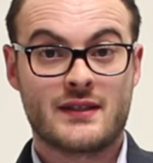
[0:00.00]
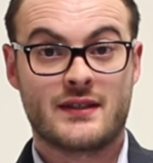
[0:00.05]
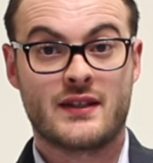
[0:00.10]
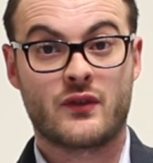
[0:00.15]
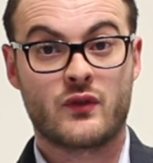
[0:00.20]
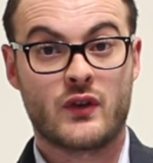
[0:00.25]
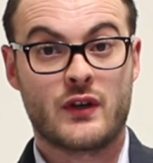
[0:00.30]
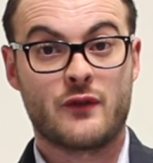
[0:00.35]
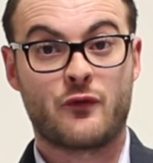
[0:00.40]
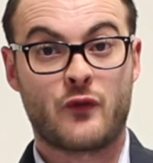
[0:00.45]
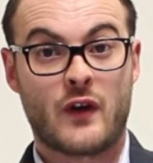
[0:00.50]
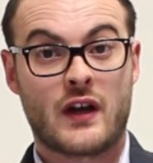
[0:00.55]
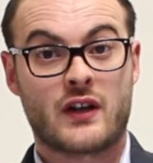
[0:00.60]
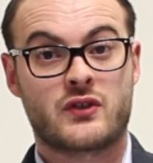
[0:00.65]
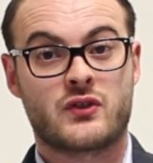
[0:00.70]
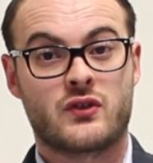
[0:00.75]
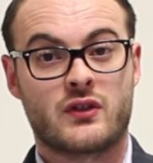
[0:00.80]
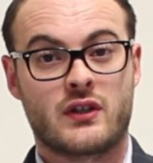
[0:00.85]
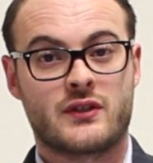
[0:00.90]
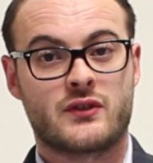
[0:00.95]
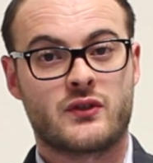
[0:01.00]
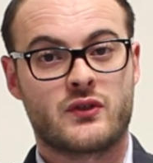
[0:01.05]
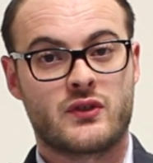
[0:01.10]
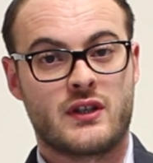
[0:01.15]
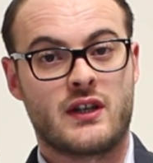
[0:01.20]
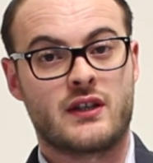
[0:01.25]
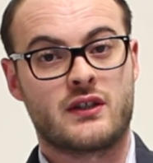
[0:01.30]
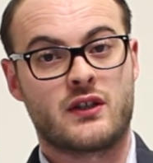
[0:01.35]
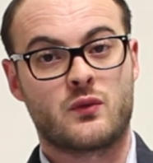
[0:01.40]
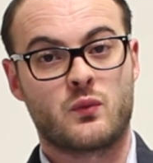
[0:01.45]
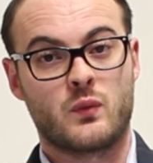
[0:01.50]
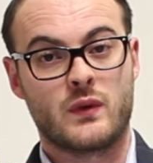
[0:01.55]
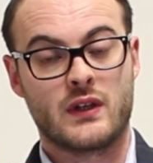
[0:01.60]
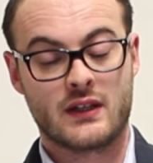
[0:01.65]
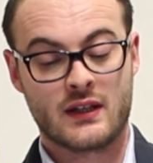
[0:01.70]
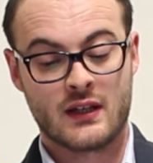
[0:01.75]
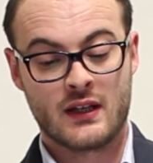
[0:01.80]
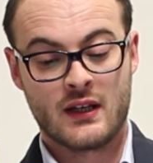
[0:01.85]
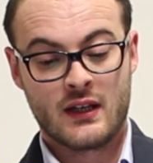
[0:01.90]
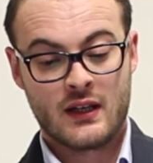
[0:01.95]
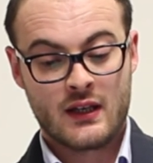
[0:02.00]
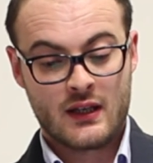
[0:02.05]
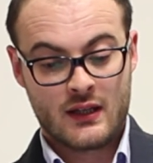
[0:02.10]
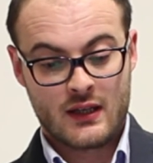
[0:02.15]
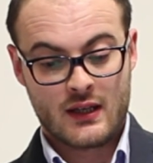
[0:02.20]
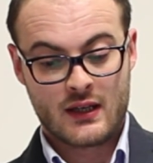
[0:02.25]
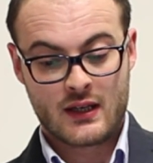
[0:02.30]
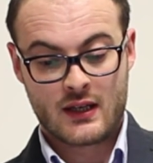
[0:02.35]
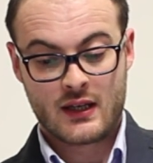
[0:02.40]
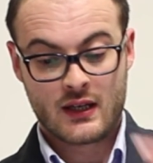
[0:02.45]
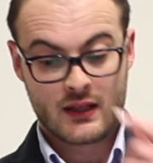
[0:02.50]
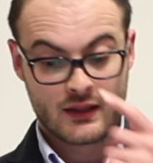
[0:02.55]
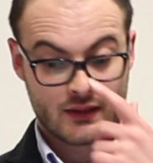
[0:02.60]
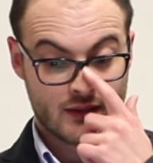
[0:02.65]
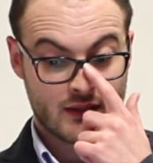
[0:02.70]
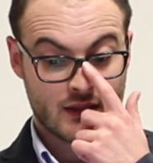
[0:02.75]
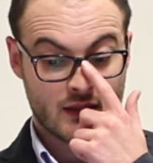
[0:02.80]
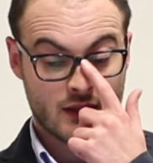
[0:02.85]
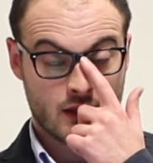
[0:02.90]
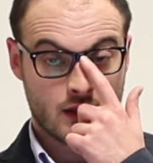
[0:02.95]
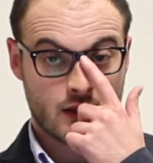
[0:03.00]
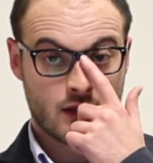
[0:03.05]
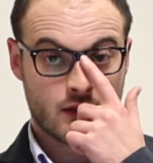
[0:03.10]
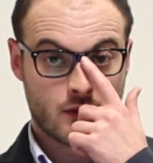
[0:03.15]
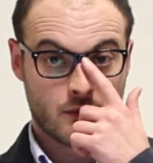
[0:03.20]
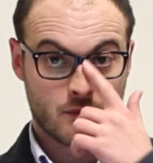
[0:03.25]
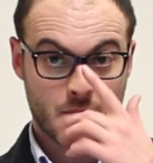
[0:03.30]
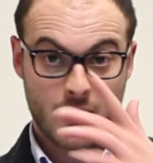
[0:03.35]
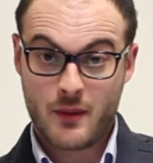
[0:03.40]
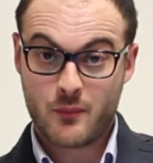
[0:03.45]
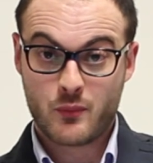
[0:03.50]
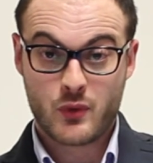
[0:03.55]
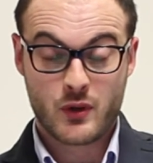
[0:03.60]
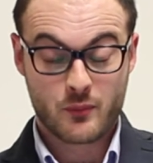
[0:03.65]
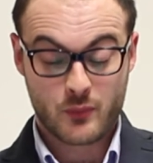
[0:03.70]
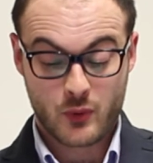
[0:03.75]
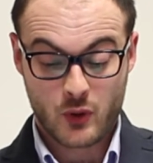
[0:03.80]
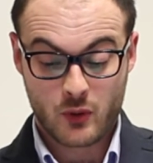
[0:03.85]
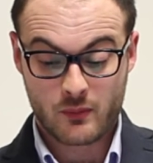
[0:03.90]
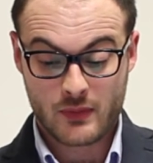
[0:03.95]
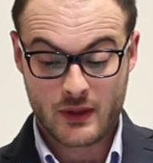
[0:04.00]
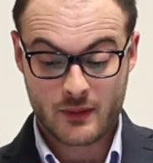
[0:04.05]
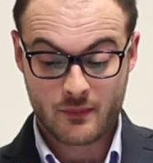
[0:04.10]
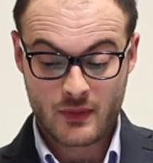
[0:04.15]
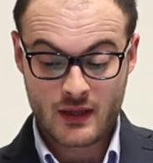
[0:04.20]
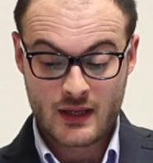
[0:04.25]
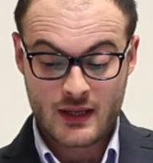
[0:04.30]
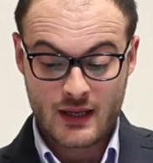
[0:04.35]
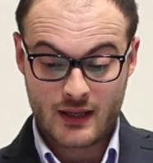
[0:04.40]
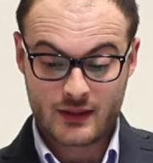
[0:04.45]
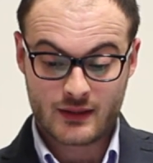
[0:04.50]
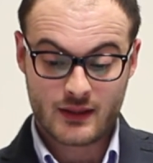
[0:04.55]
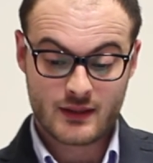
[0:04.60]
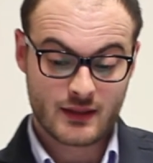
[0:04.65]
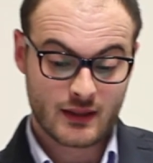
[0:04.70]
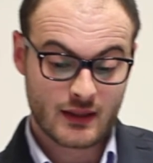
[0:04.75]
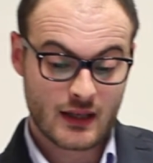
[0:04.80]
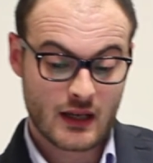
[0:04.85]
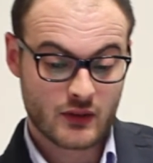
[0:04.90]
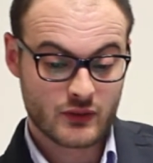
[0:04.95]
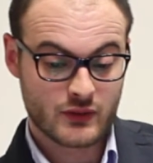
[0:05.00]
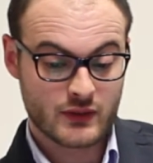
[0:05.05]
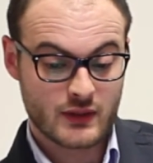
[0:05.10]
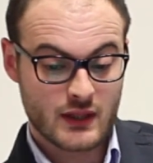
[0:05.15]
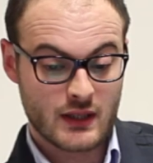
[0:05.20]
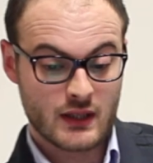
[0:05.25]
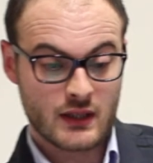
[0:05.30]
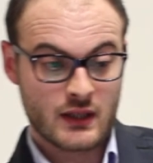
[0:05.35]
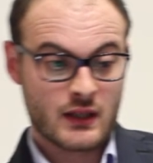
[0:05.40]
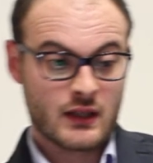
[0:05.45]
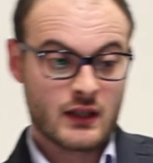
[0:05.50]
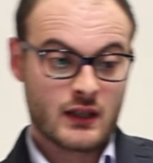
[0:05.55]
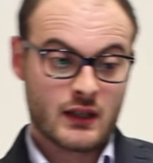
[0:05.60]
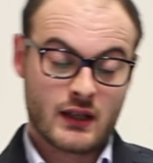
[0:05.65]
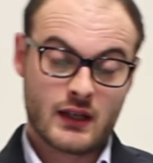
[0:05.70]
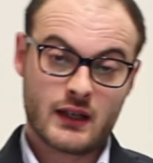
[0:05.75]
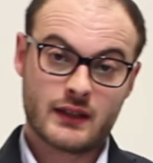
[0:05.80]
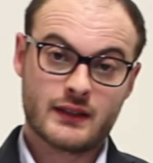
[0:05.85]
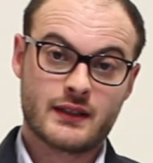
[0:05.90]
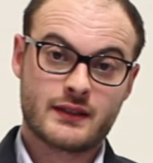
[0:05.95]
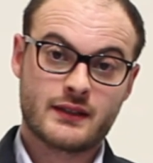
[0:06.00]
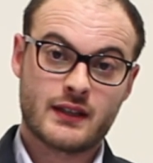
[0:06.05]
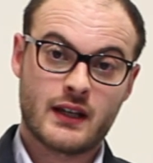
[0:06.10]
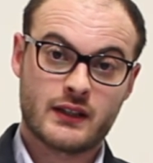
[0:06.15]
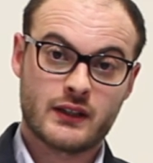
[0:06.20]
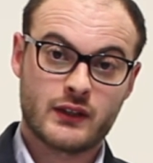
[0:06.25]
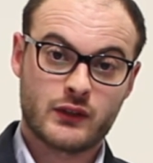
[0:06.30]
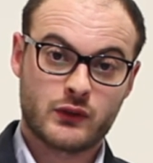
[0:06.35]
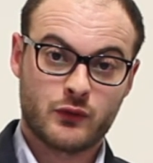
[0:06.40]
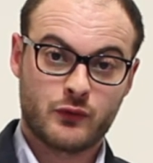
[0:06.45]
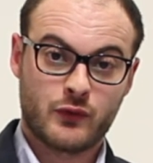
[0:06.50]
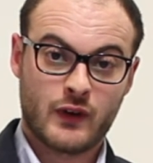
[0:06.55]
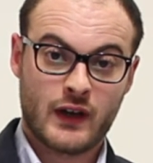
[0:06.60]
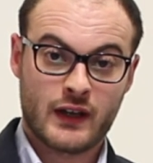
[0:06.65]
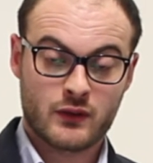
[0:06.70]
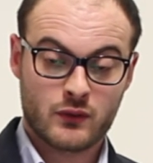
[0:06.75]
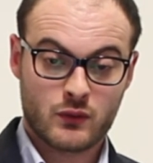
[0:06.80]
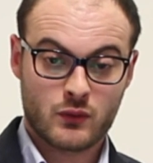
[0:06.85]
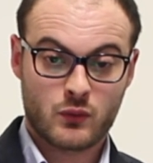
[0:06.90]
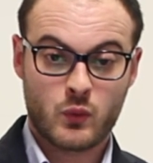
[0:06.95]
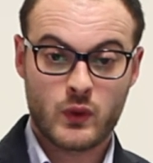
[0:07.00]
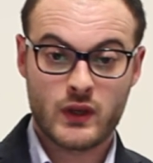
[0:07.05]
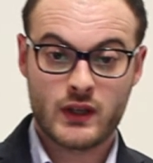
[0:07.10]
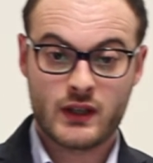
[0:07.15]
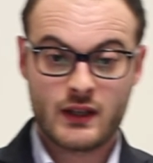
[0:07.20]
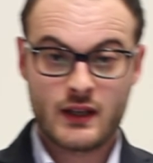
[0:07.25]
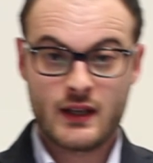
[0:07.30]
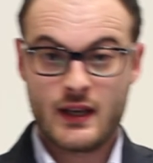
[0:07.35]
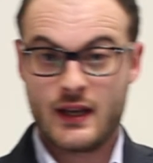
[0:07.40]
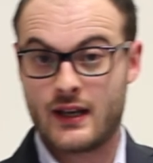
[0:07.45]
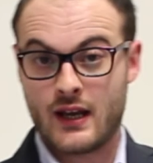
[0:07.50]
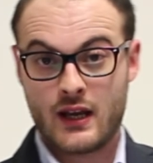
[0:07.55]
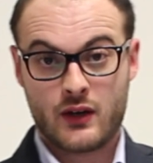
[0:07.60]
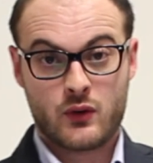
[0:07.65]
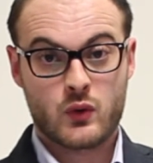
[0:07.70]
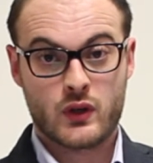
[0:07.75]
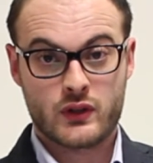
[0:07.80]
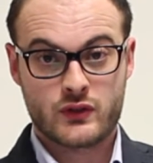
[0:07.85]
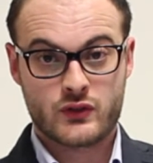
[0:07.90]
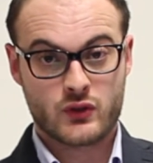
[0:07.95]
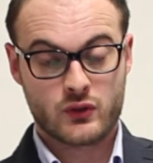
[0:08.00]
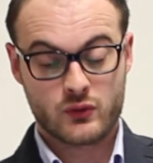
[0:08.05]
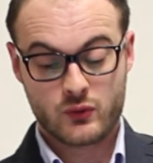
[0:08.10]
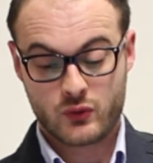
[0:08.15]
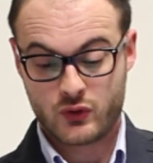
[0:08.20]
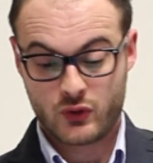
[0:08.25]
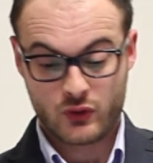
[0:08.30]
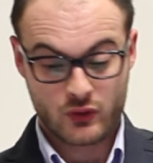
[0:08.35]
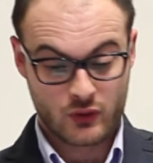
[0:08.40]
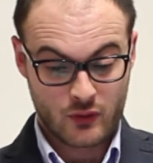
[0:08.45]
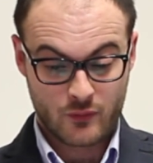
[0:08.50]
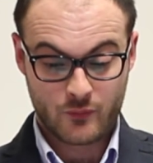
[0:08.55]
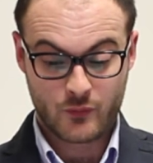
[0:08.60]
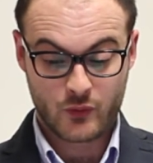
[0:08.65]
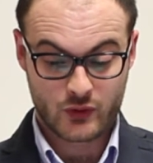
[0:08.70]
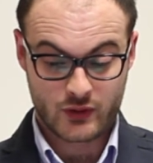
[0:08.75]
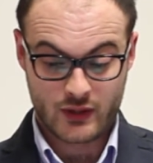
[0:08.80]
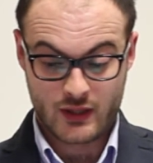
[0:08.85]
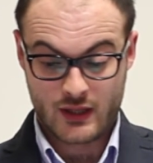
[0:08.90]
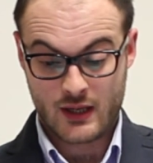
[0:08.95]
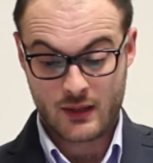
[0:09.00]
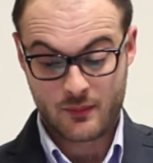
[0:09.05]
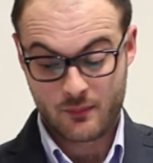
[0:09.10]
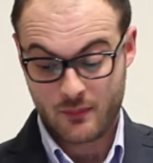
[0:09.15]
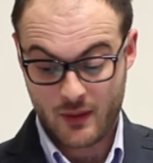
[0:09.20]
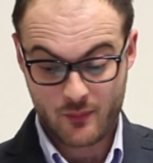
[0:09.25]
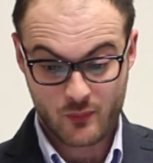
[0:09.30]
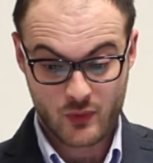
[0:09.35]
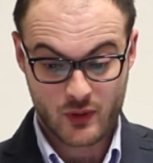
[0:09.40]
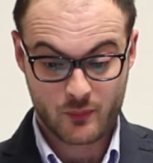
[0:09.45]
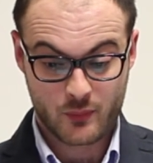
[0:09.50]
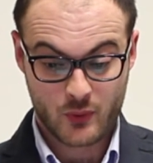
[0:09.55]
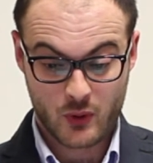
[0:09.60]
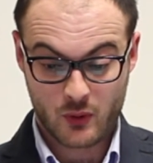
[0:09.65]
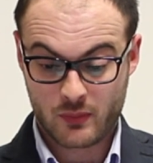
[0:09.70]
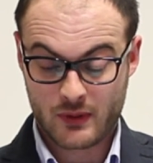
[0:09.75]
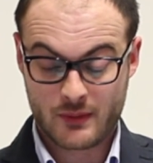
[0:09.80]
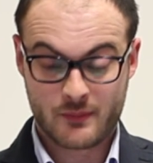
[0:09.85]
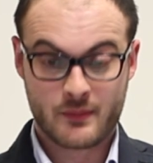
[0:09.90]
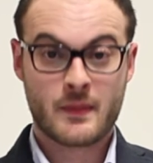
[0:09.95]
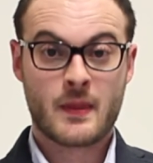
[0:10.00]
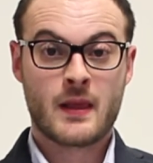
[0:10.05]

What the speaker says: the green function associated with the membrane problem, and this allows the designer to find quick and accurate solution for the membrane problem.